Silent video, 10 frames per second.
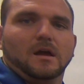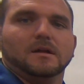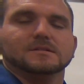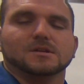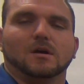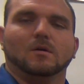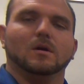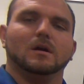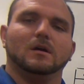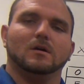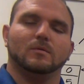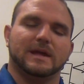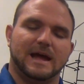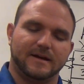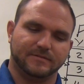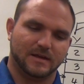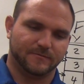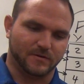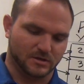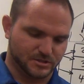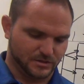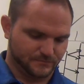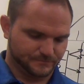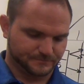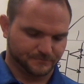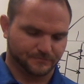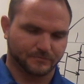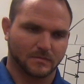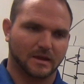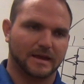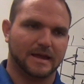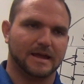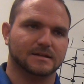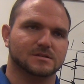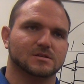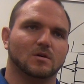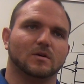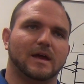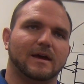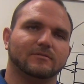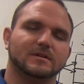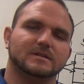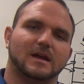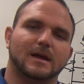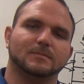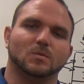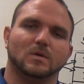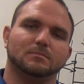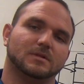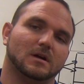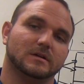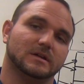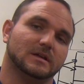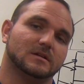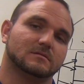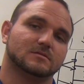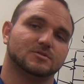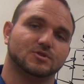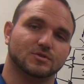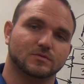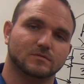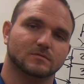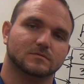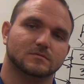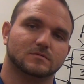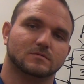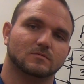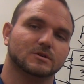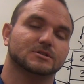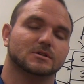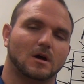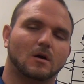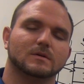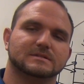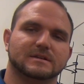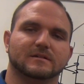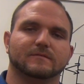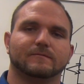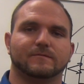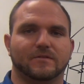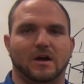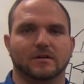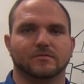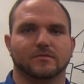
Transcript: So we have that function. And so every time that we plug in 2, we should always get 5.